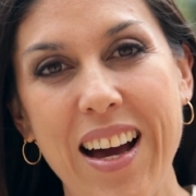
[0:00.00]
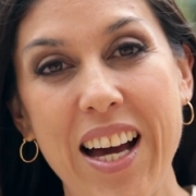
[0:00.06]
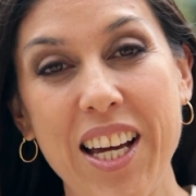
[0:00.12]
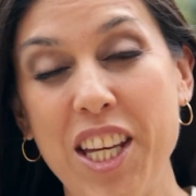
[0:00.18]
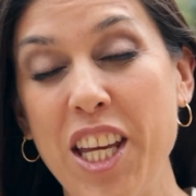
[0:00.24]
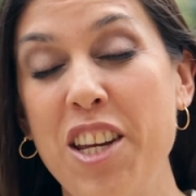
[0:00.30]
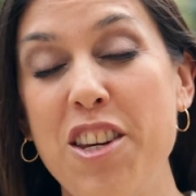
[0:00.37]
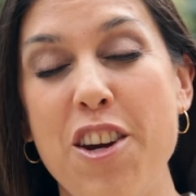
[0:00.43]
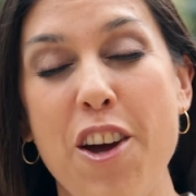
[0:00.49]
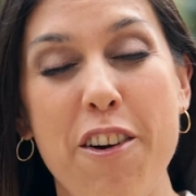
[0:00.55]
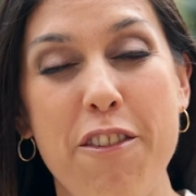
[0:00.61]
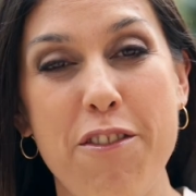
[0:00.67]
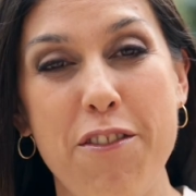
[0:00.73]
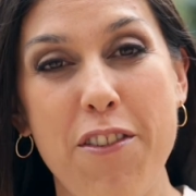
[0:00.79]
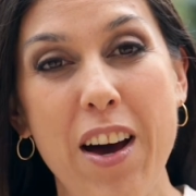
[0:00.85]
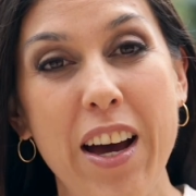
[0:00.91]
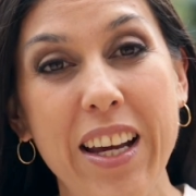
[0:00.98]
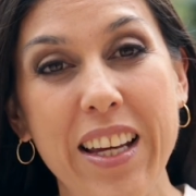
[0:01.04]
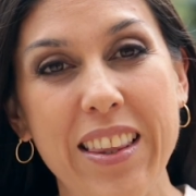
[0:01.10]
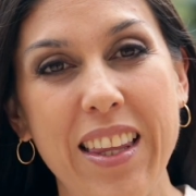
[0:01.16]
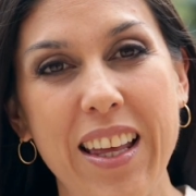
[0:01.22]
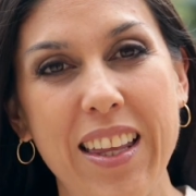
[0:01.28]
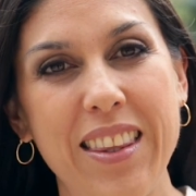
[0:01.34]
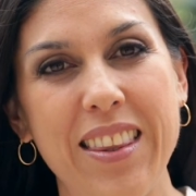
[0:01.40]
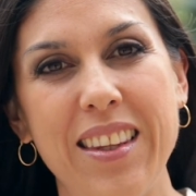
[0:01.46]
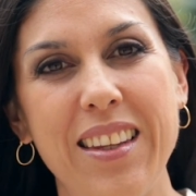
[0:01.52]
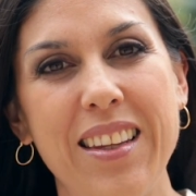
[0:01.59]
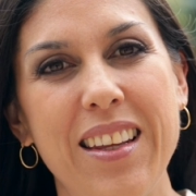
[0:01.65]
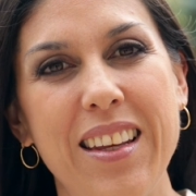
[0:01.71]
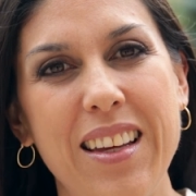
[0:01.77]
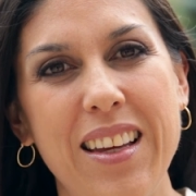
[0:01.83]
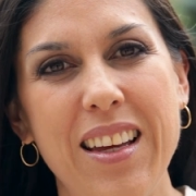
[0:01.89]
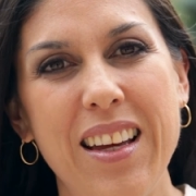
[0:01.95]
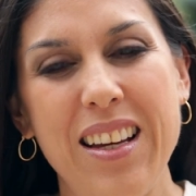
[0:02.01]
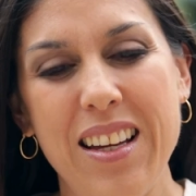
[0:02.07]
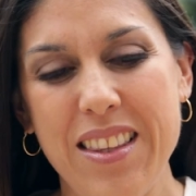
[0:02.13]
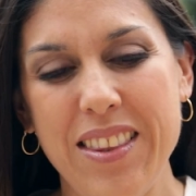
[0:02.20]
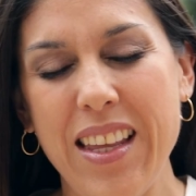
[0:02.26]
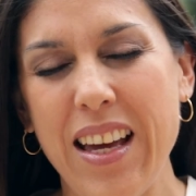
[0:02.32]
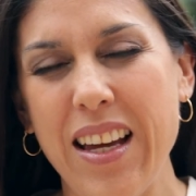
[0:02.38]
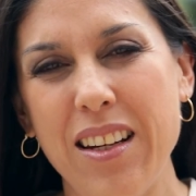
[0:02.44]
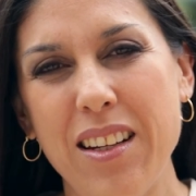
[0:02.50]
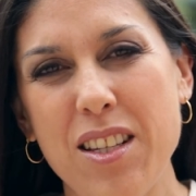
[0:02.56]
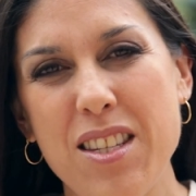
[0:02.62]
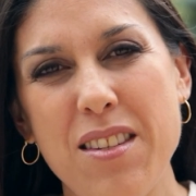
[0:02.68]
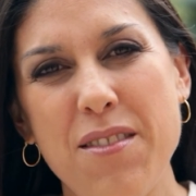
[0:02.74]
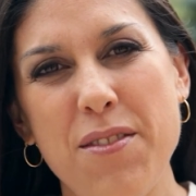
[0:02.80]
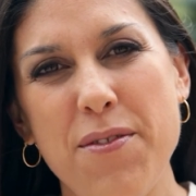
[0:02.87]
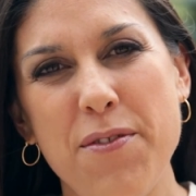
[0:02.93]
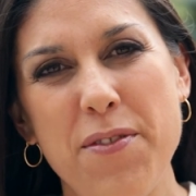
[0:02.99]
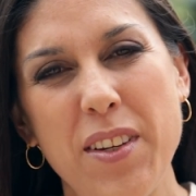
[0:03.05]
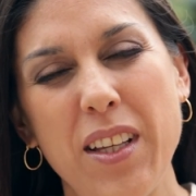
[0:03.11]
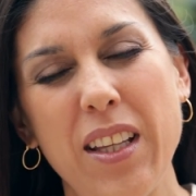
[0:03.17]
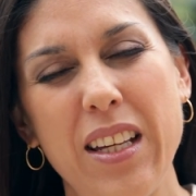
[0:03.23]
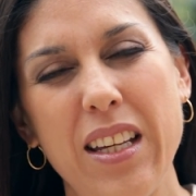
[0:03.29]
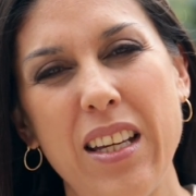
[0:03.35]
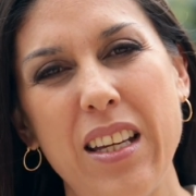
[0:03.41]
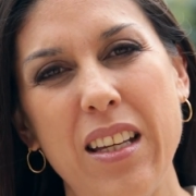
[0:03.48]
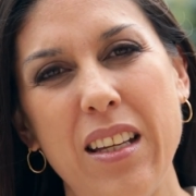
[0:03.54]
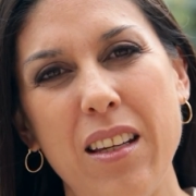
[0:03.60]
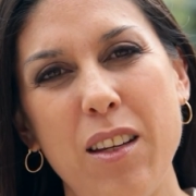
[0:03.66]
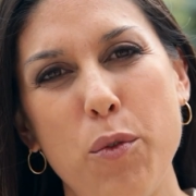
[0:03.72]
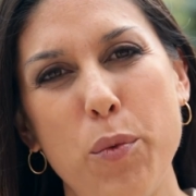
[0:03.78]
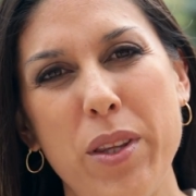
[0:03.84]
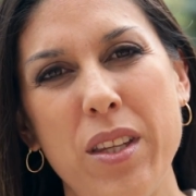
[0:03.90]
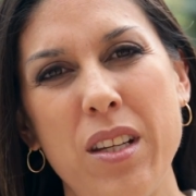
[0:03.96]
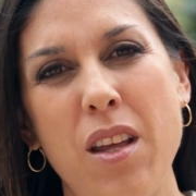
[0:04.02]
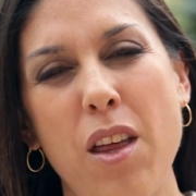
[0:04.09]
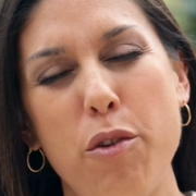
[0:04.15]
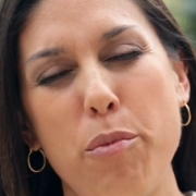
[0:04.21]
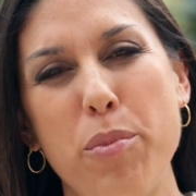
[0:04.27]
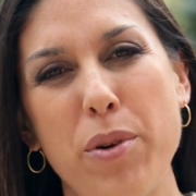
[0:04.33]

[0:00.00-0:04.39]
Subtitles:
I cannot find that feeling with another